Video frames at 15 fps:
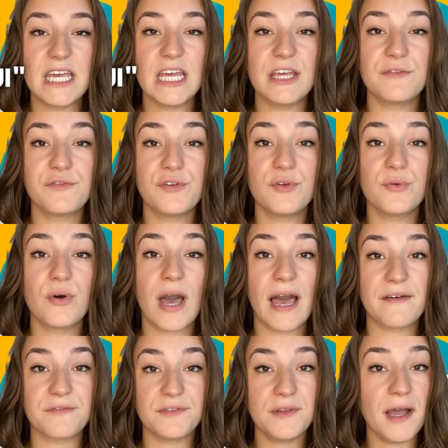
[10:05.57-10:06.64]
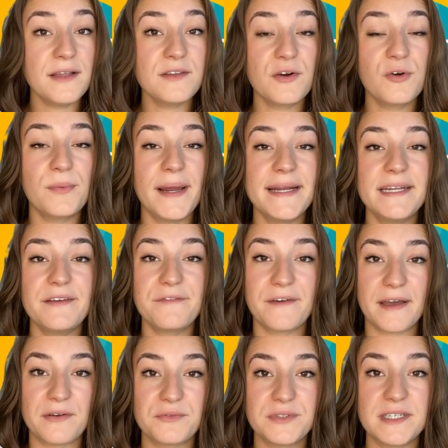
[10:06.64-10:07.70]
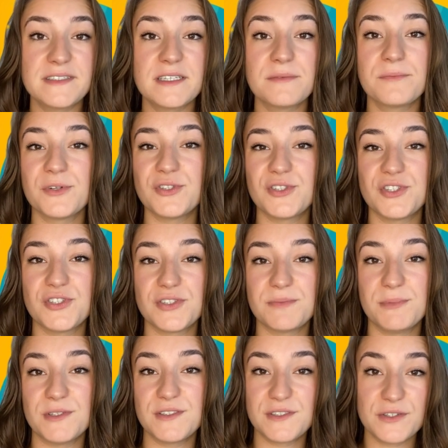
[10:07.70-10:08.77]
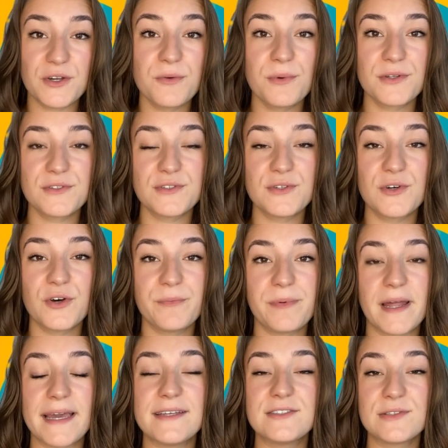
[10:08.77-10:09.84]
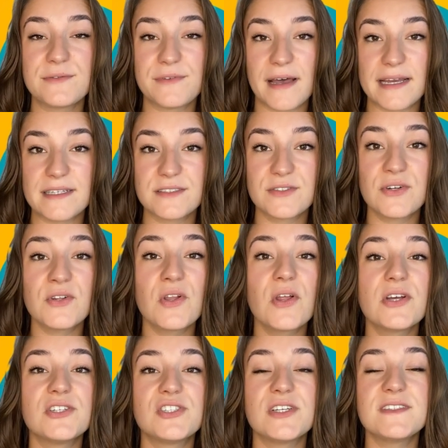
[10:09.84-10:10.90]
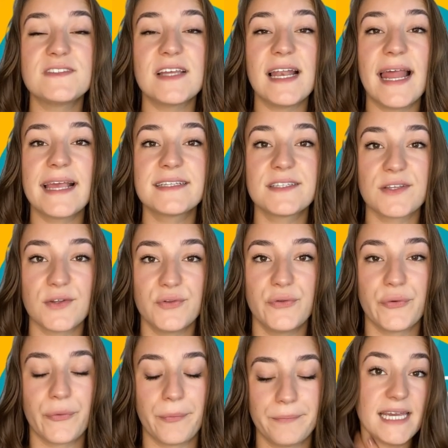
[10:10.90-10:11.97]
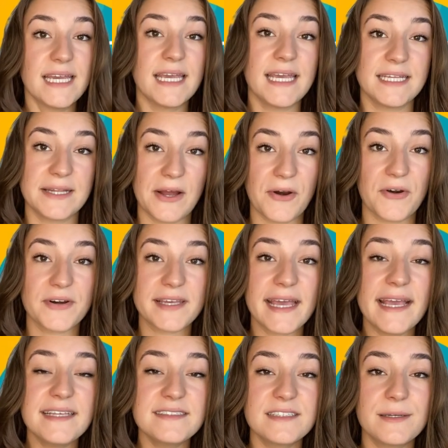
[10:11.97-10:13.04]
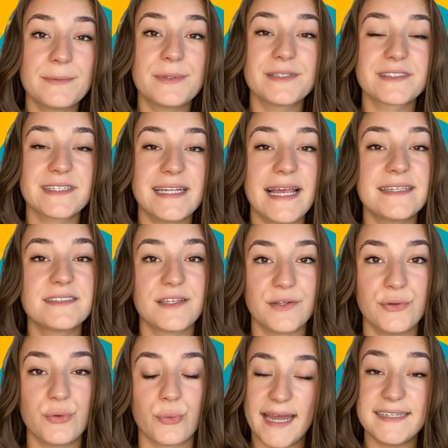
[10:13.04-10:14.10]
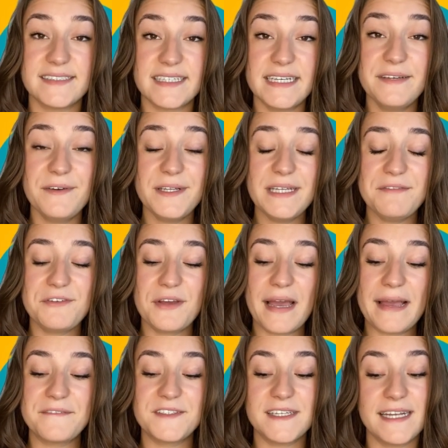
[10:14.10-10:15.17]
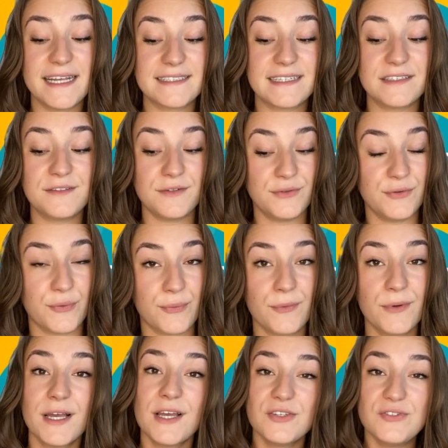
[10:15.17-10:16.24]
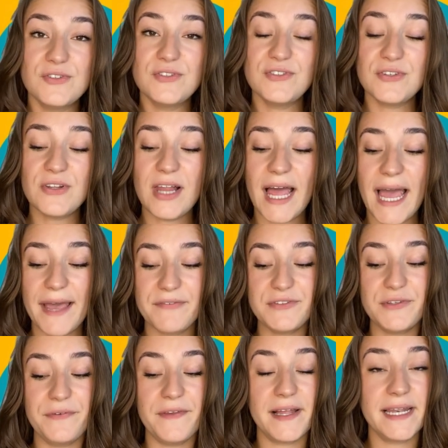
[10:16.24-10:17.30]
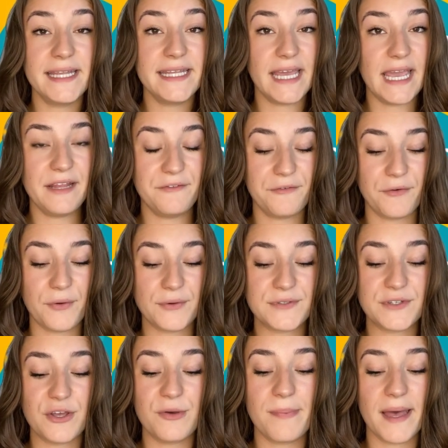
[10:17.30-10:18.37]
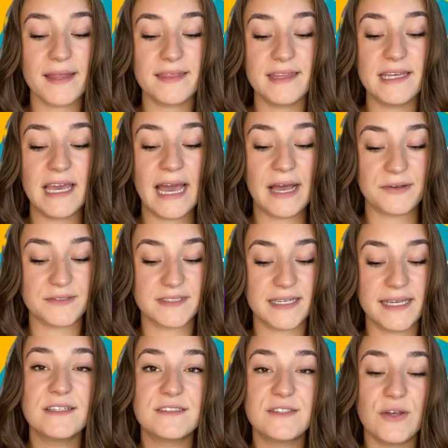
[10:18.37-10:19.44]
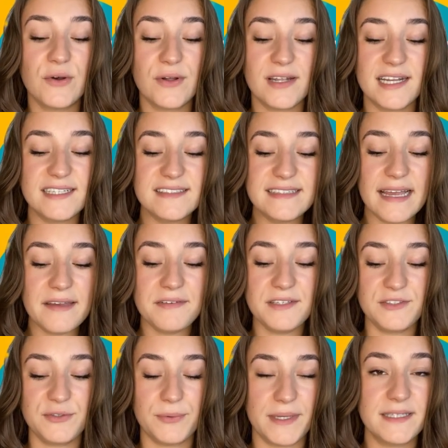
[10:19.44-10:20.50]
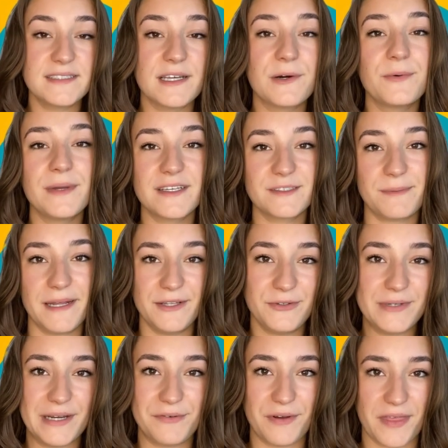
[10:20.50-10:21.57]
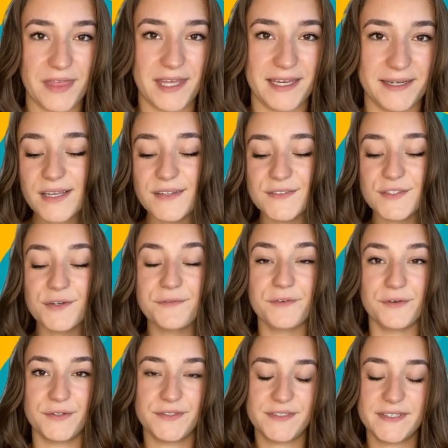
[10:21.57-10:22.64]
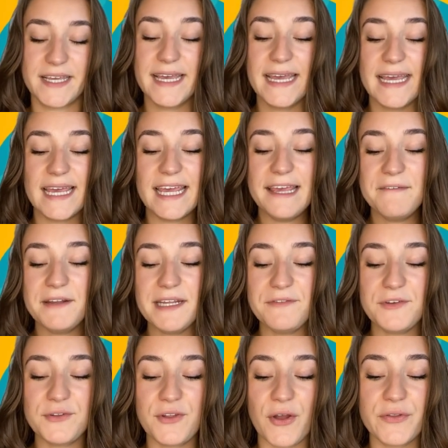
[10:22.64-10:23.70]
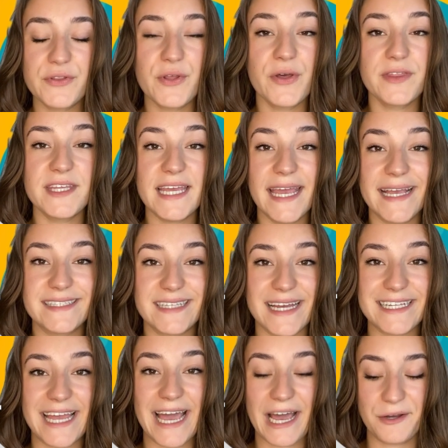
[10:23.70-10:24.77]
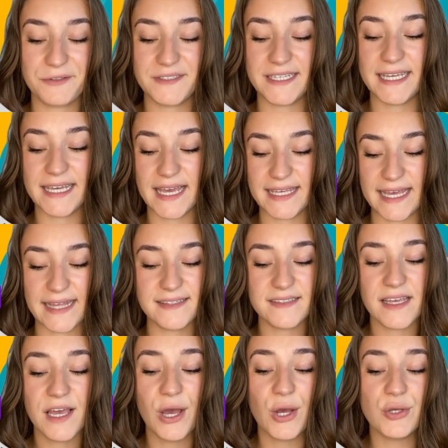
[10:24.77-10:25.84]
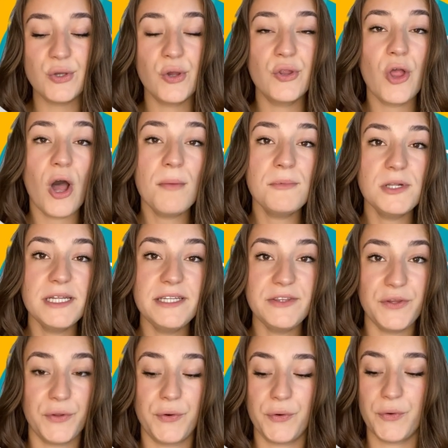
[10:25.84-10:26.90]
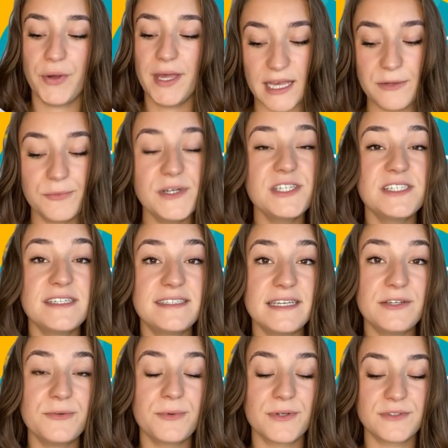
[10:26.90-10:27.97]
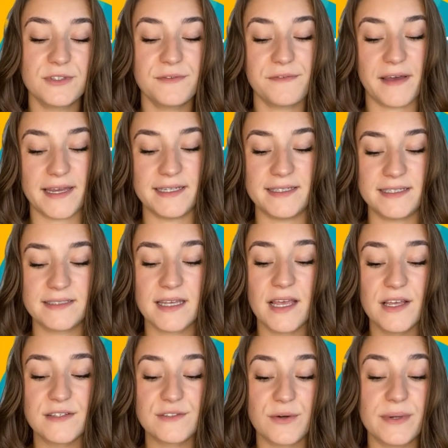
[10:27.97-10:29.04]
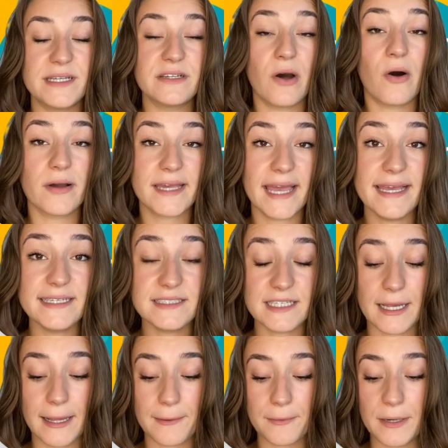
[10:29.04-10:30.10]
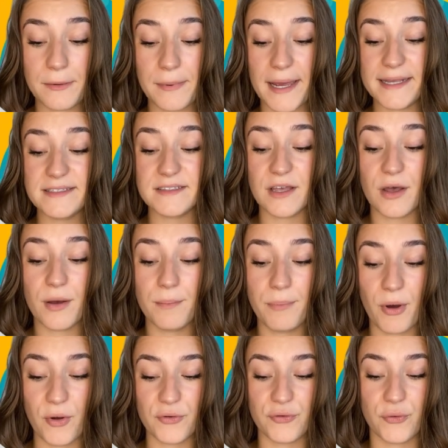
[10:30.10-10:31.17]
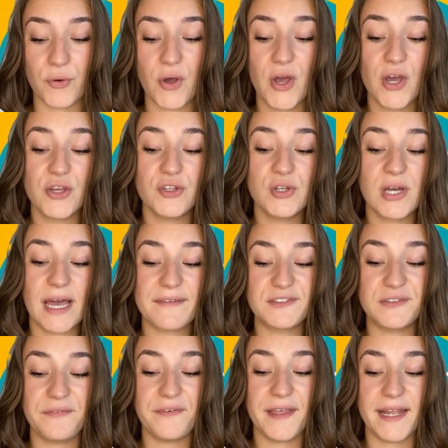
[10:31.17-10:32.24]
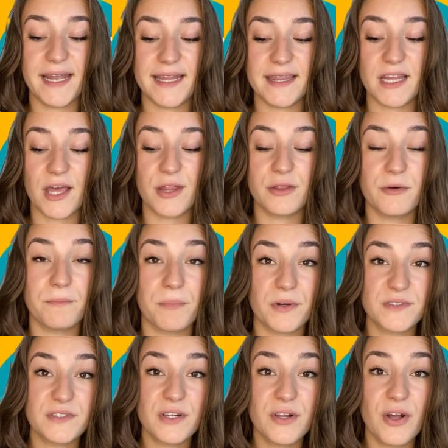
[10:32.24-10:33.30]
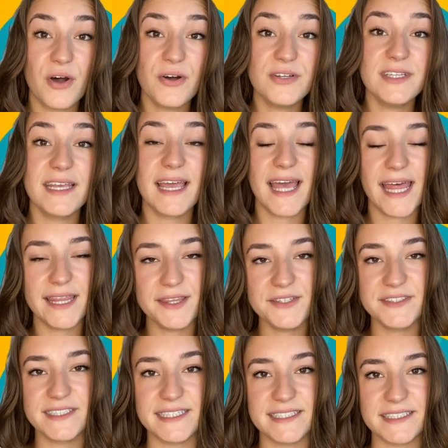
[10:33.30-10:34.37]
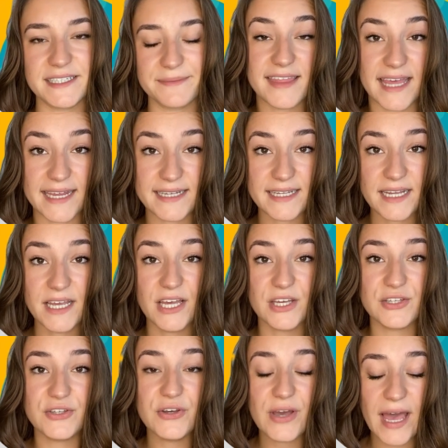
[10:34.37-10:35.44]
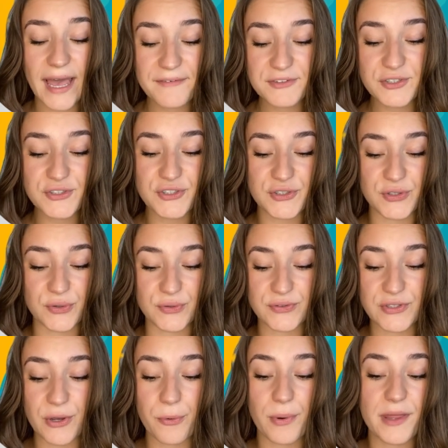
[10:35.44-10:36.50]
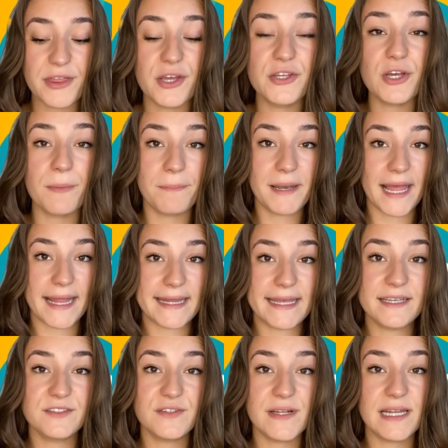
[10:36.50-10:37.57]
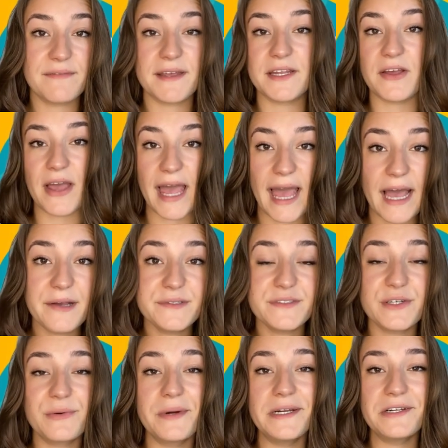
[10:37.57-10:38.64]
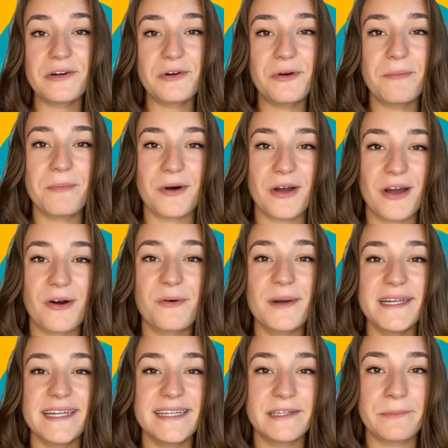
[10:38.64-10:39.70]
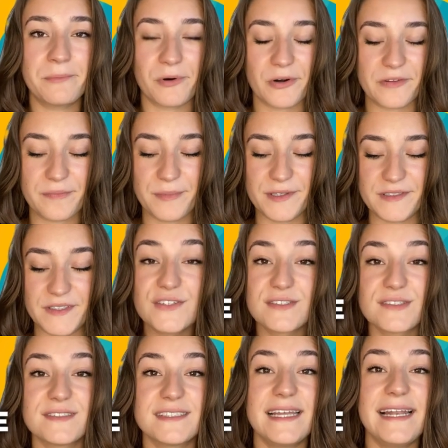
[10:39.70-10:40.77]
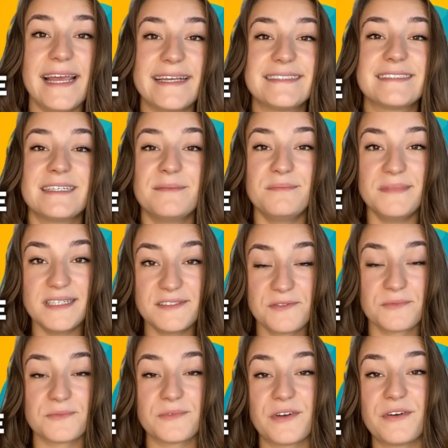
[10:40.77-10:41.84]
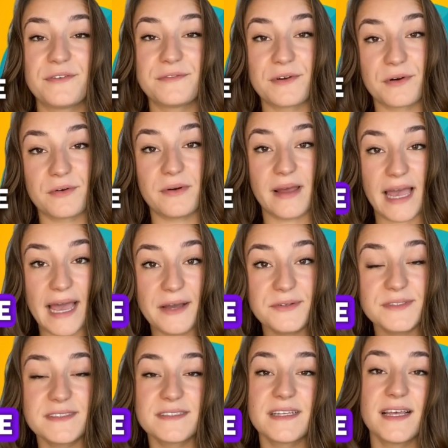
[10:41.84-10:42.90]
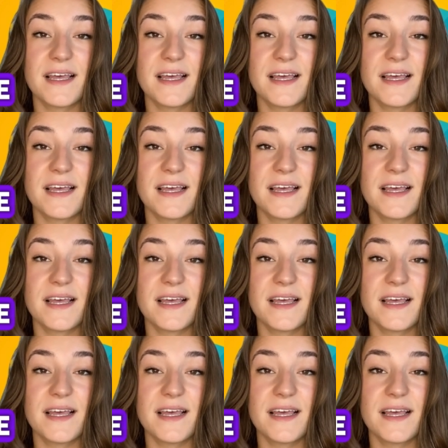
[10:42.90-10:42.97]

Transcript: If you have not already found it but still want to apply to Visale, just select No. In our case, we'll select No. And even if you have selected No, you still have to fill in infos about the housing. So let's dive into it. We'll explain you everything. So first, even if you don't know the exact housing yet, you normally know in which city you want to find it. So in our case, we write Bordeaux. You have to fill in the postal code and the city. Then you have to choose whether you're planning to live in a house or in an apartment. So select maison for a house